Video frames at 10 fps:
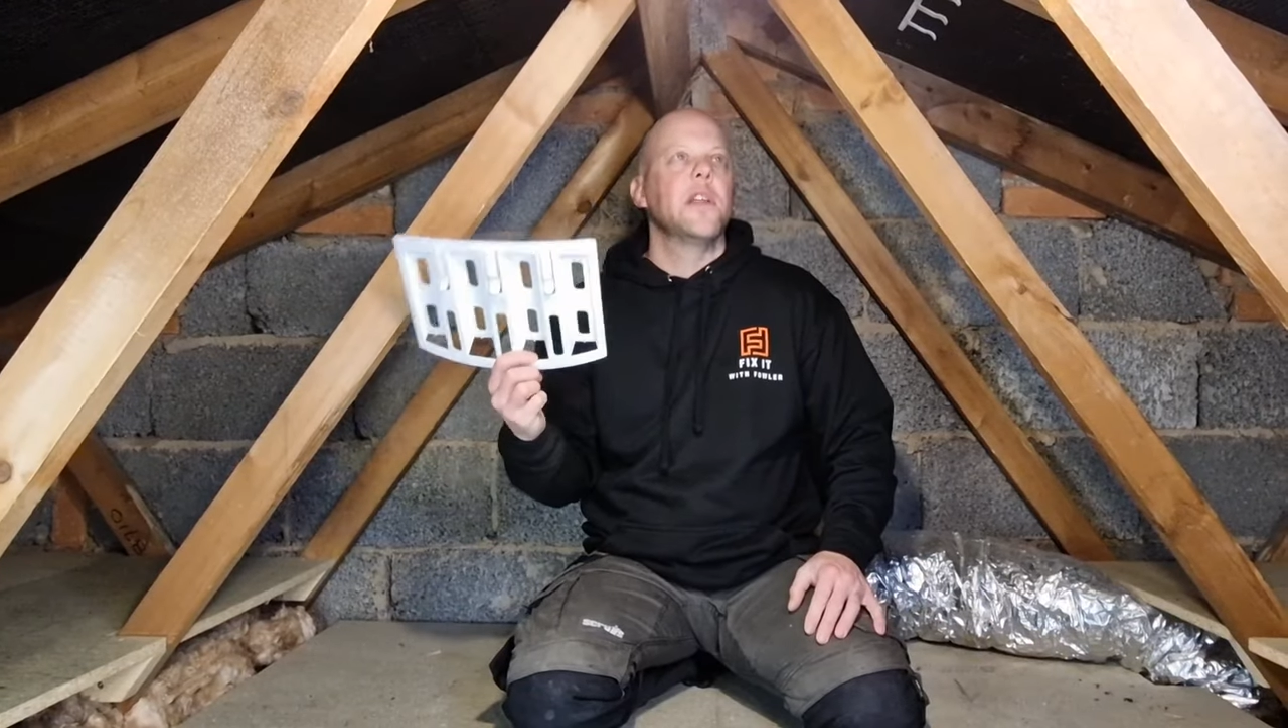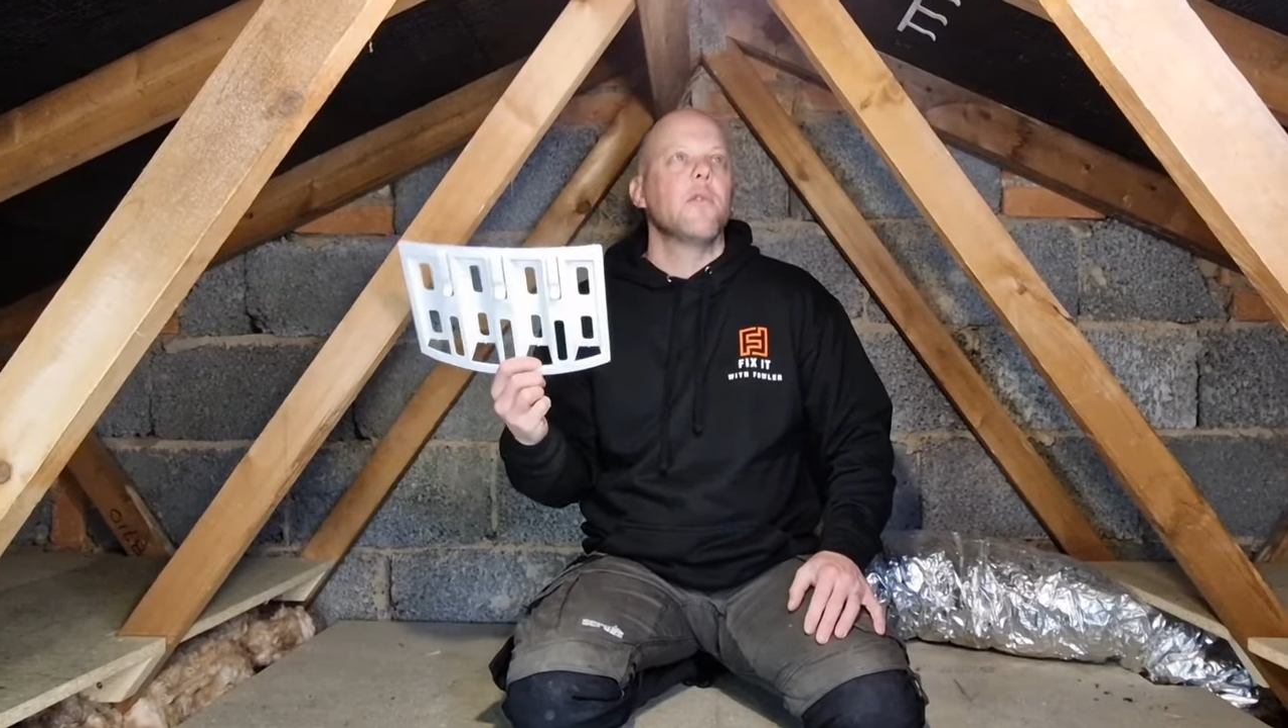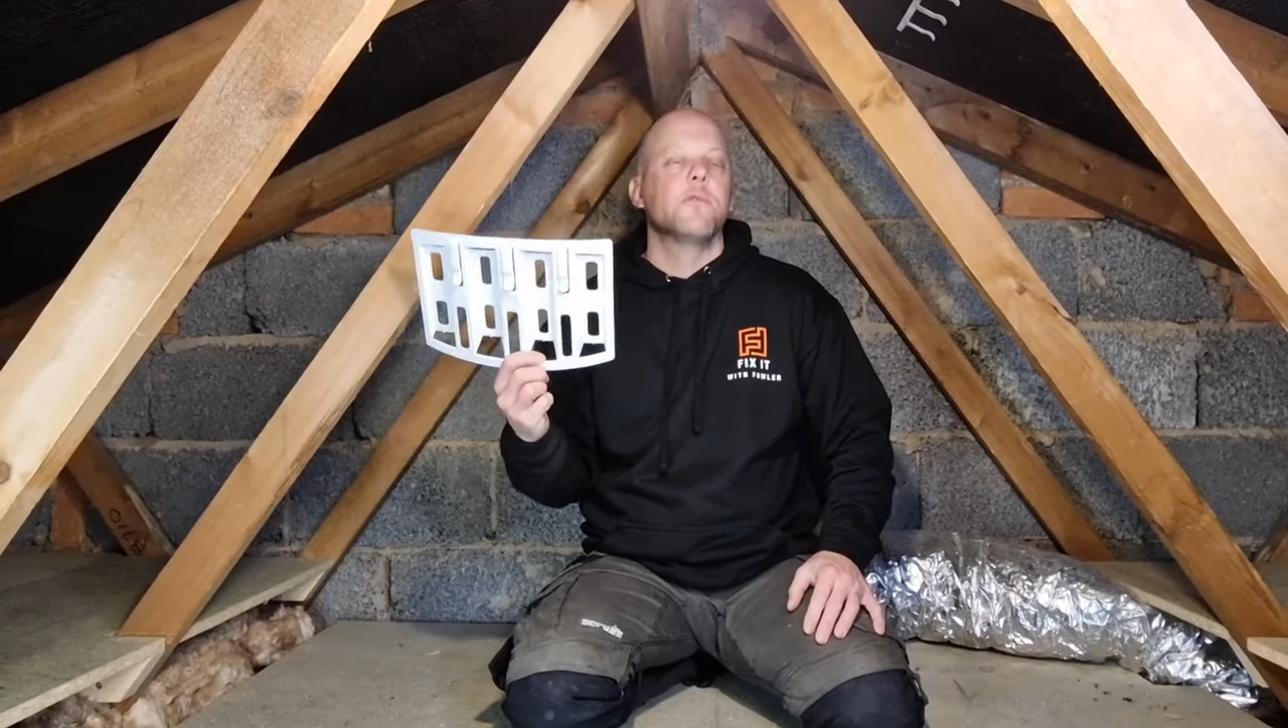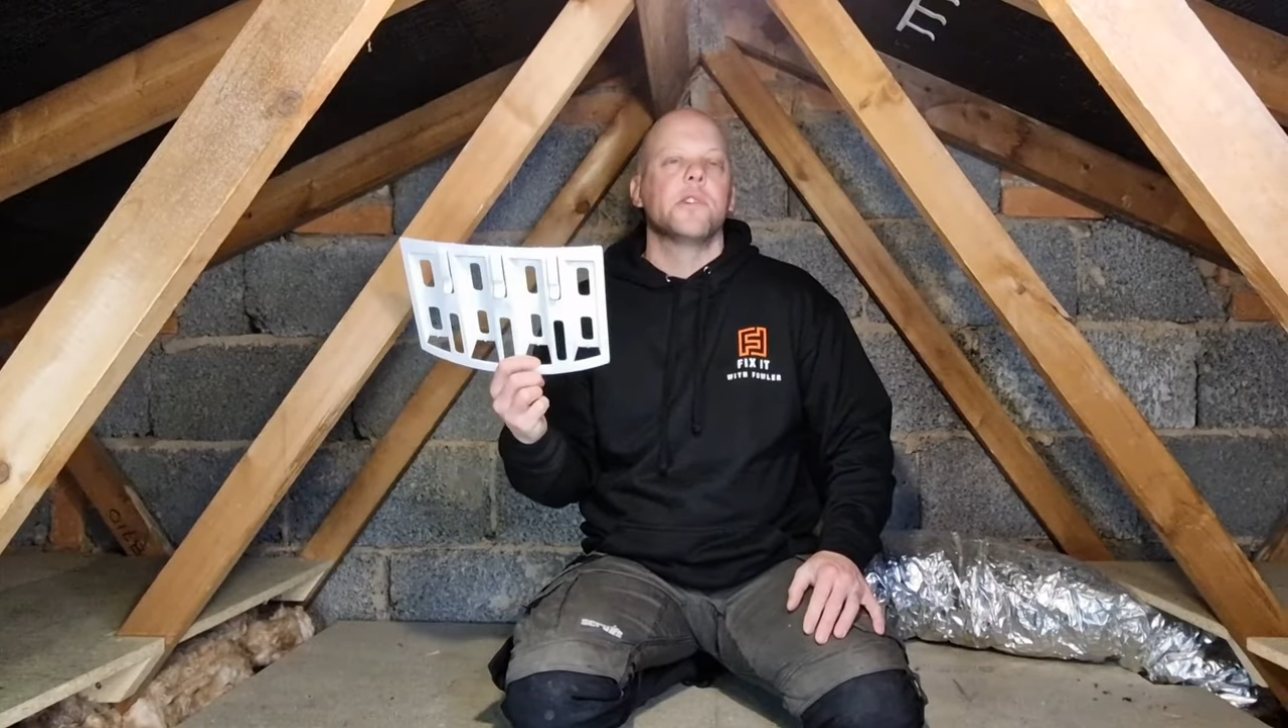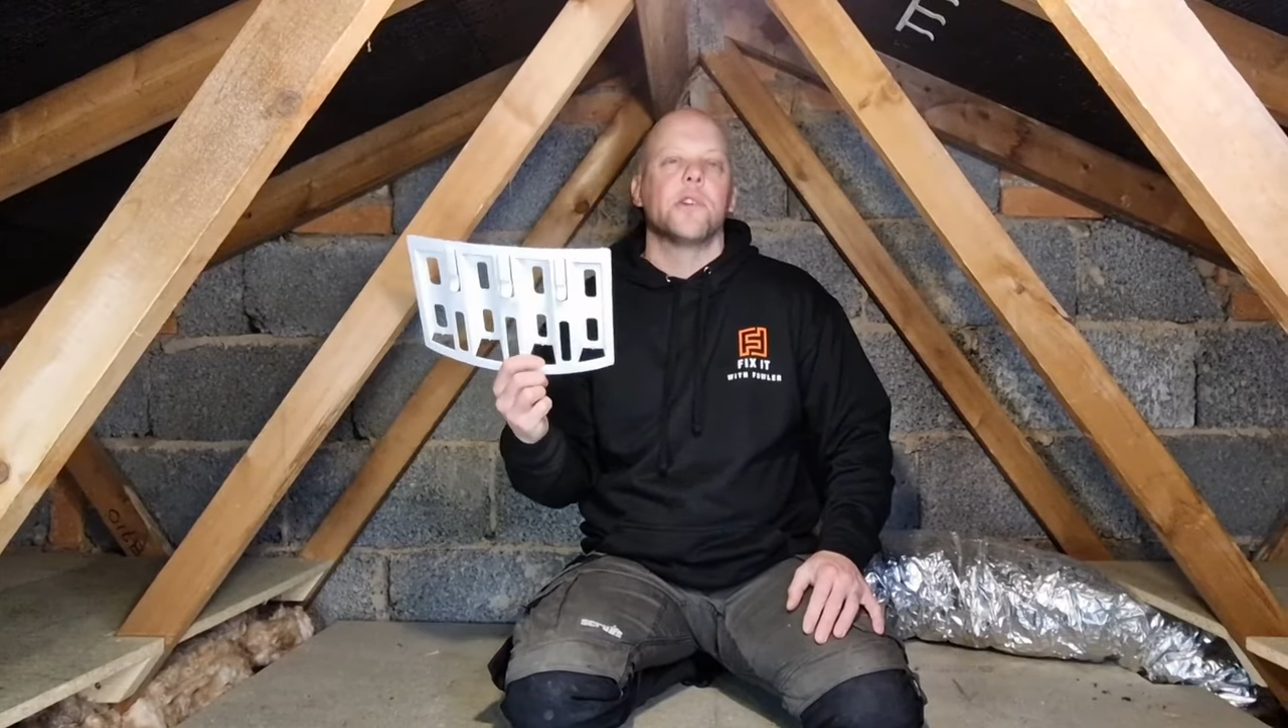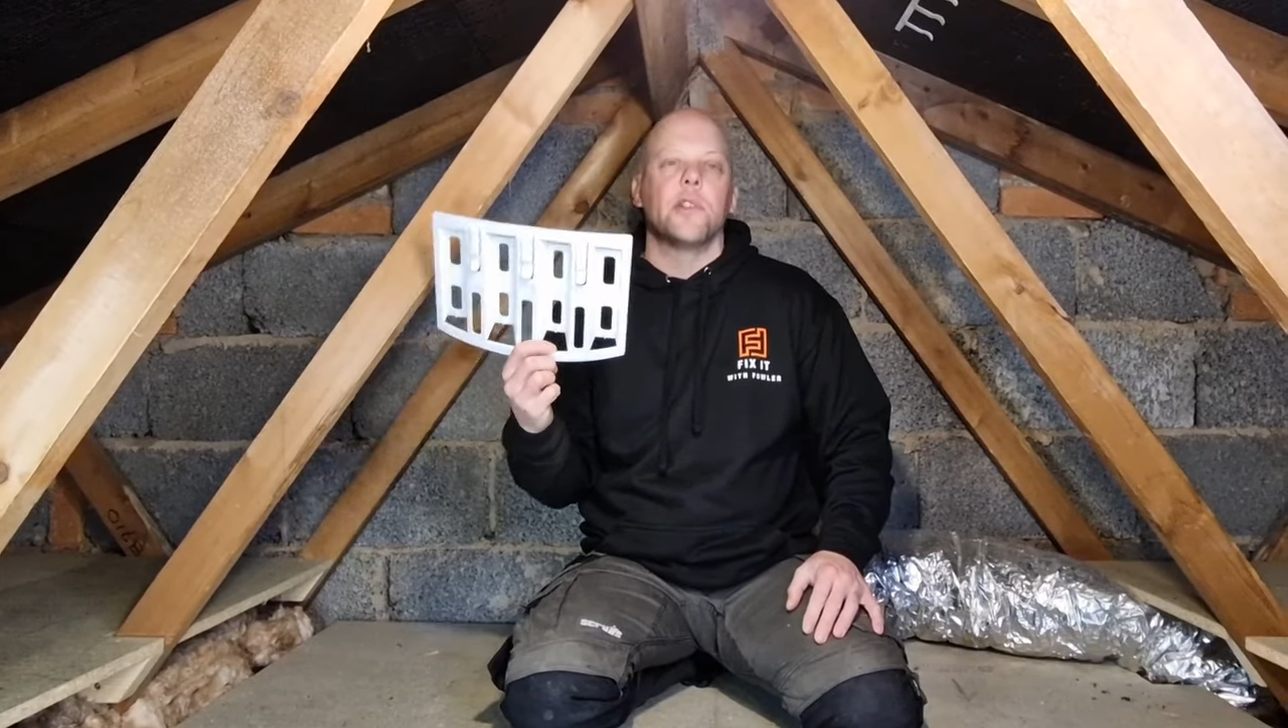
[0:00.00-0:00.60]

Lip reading: notice a